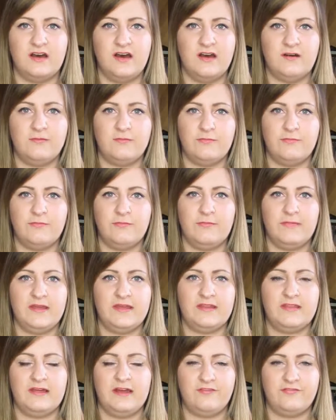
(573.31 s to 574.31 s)
Uh, we've been
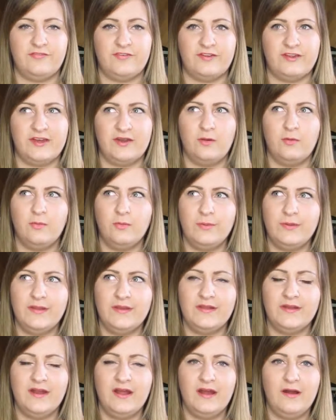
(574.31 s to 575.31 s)
making that for like a
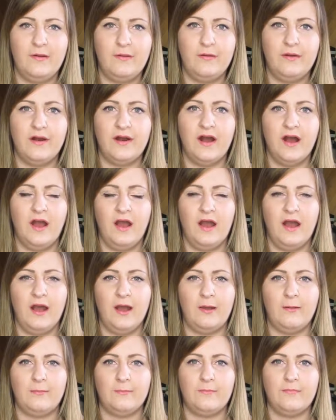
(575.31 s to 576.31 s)
week now.
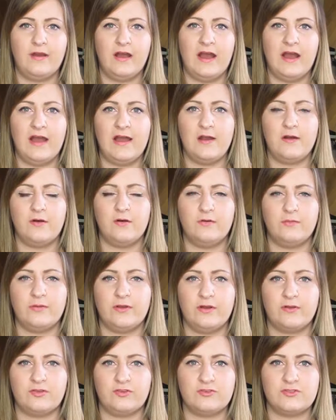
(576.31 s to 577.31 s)
Um, I, oh,
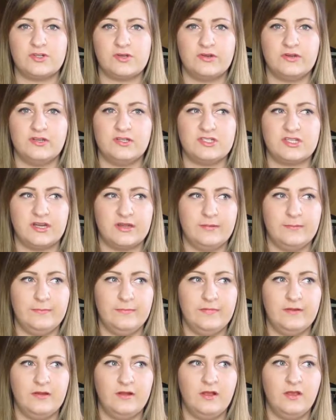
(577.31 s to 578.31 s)
we also joined a
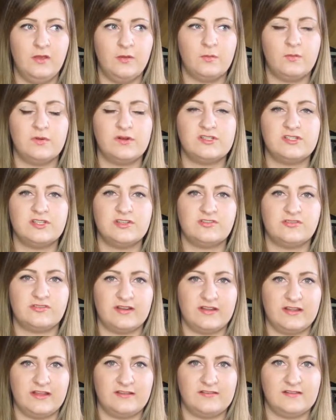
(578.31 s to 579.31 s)
gym, which is
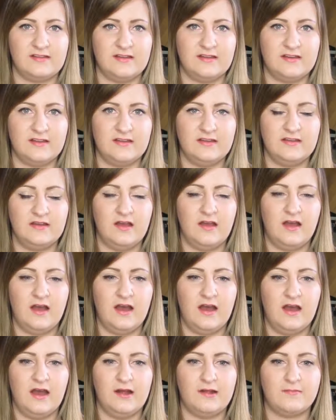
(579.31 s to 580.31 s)
really exciting.
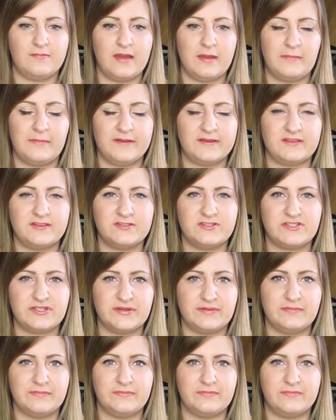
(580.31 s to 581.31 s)
Um, I picked the
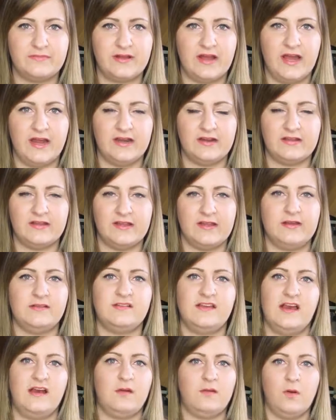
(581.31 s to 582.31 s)
gym kind of like a
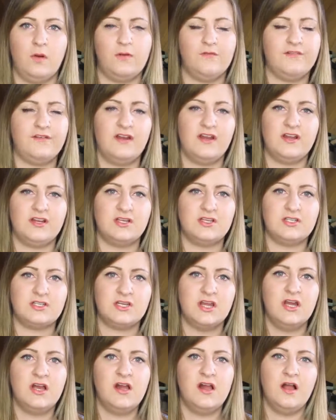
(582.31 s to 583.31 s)
town
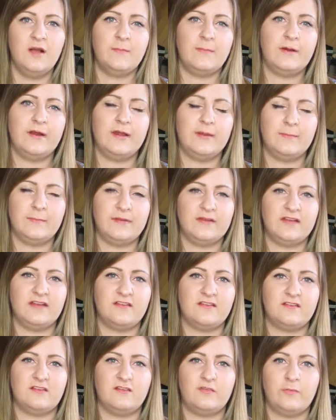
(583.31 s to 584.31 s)
over-ish, but
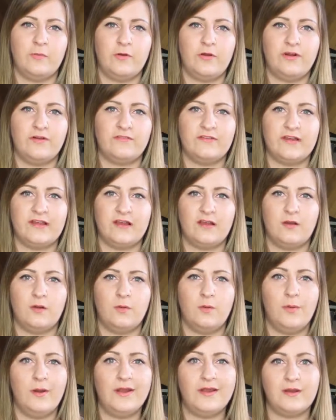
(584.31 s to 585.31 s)
because it's more of like a
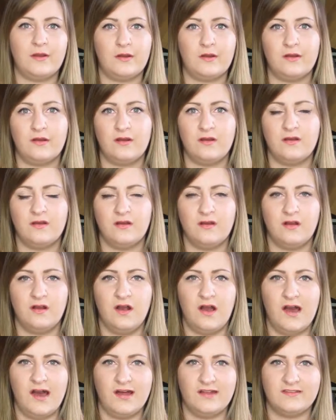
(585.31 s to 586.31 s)
quieter
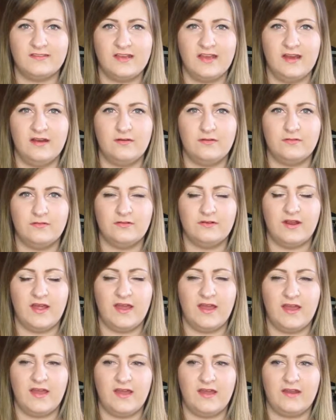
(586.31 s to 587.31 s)
uh, town
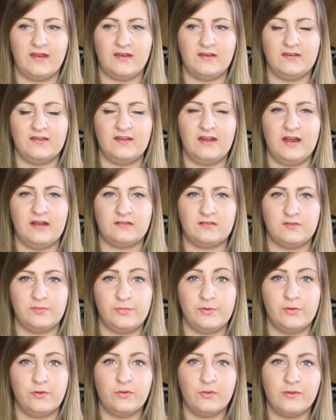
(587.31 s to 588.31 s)
and it has a
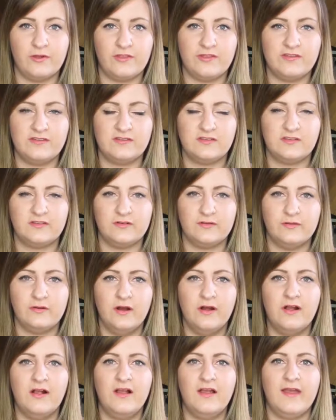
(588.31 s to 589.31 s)
pool with it
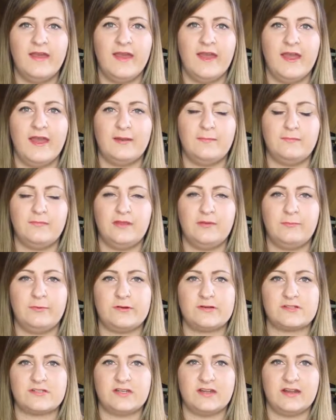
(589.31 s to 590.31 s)
too, and me
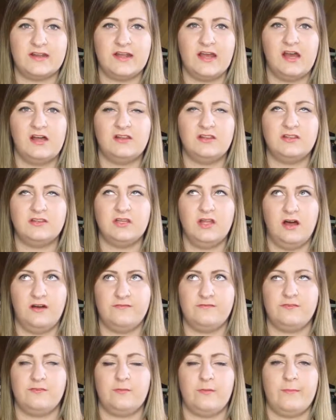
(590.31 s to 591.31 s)
personally, I
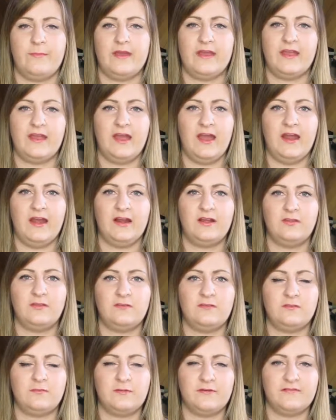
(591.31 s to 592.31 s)
love swimming and I
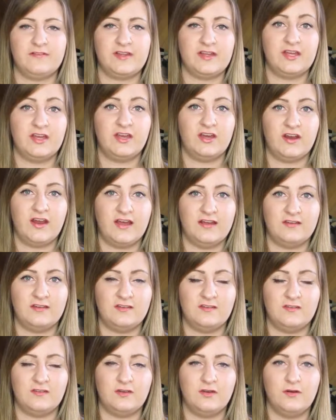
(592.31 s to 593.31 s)
used to be really good at
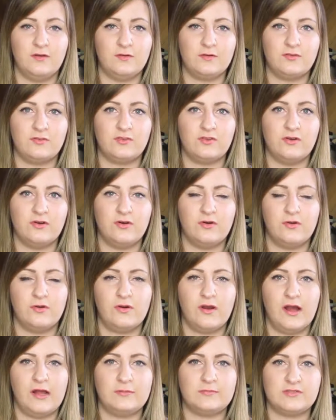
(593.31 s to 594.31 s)
it too.
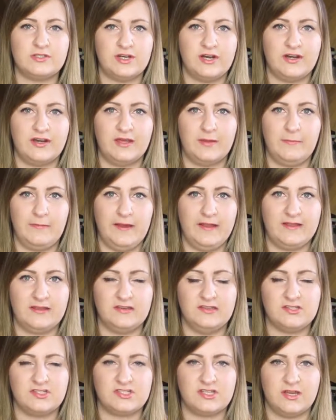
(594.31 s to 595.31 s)
So I'm trying to get back
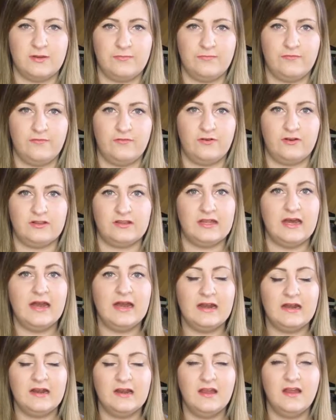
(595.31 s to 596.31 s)
into shape for
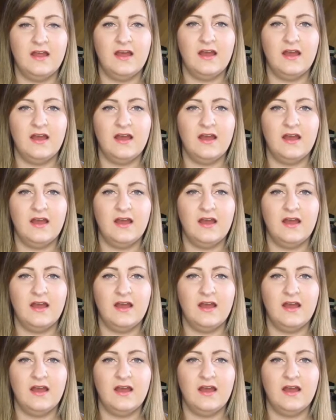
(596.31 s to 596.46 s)
that.